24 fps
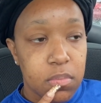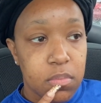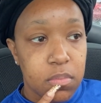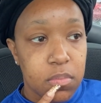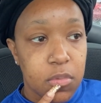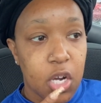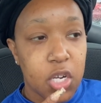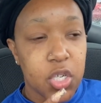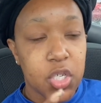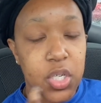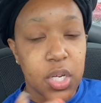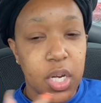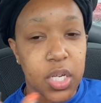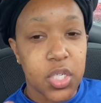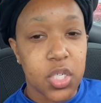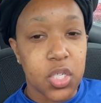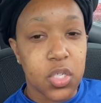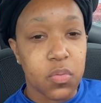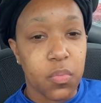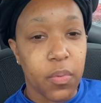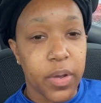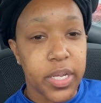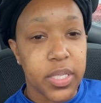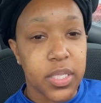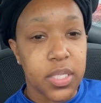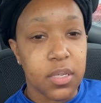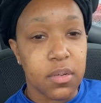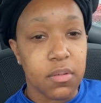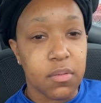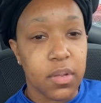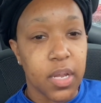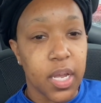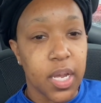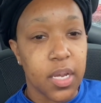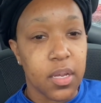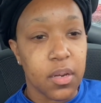Or should I just wait
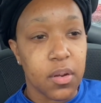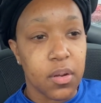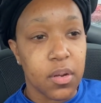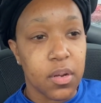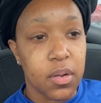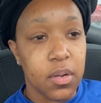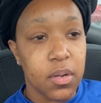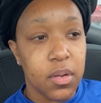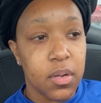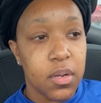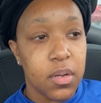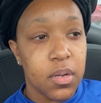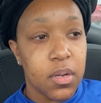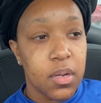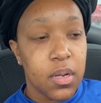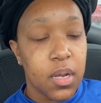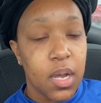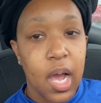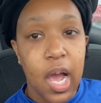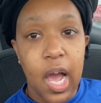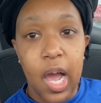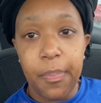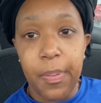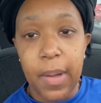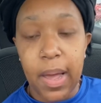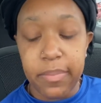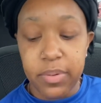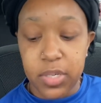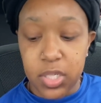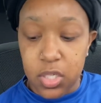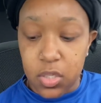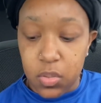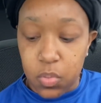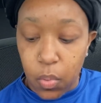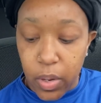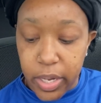till later? I'll
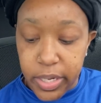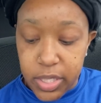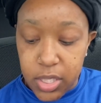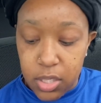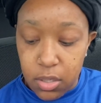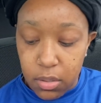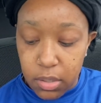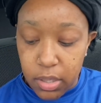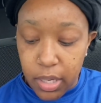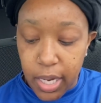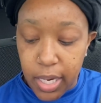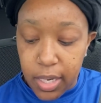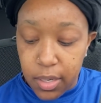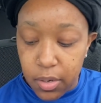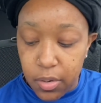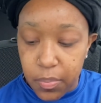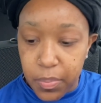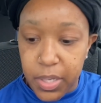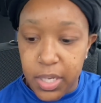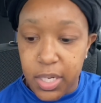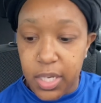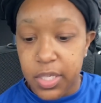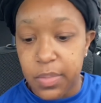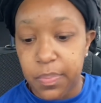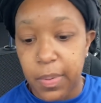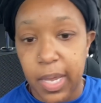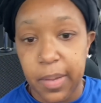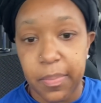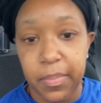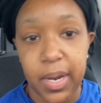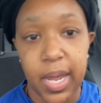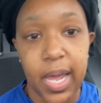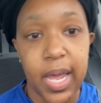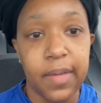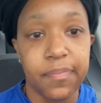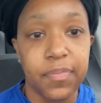probably just wait till later because
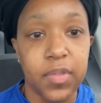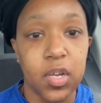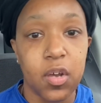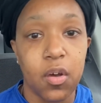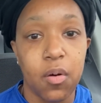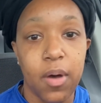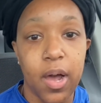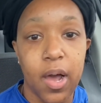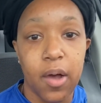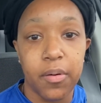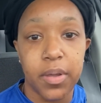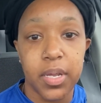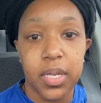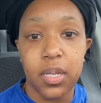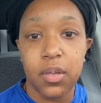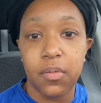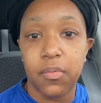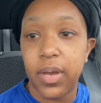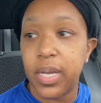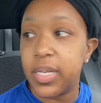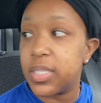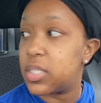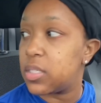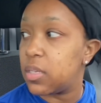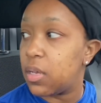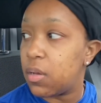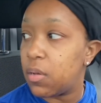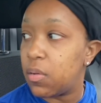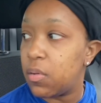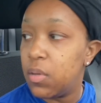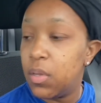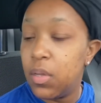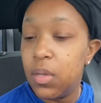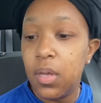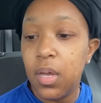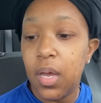babe and I have to go out anyway,
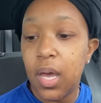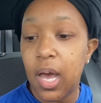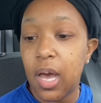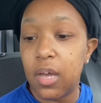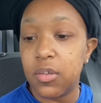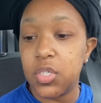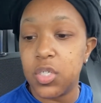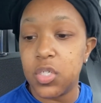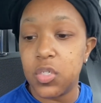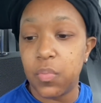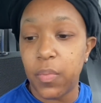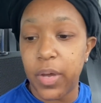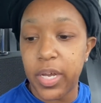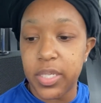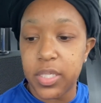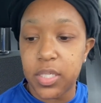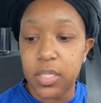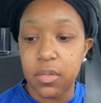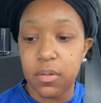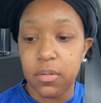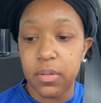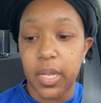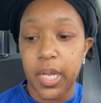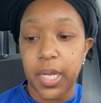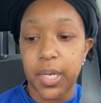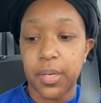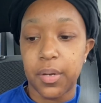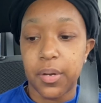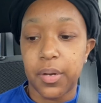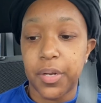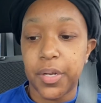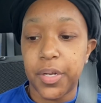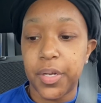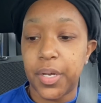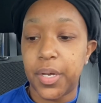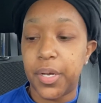so I'll just wait till
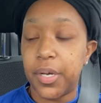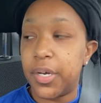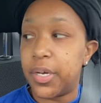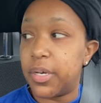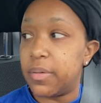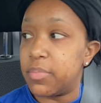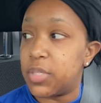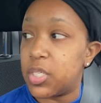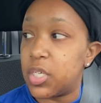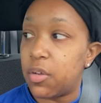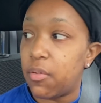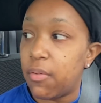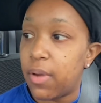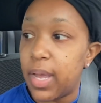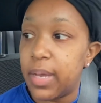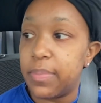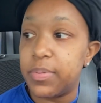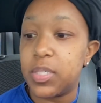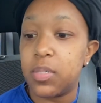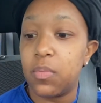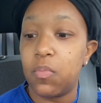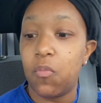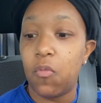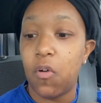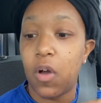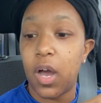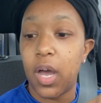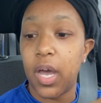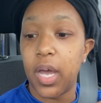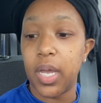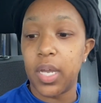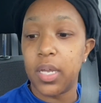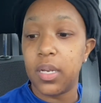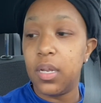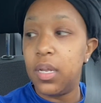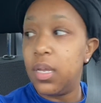later to grab some
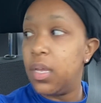wine.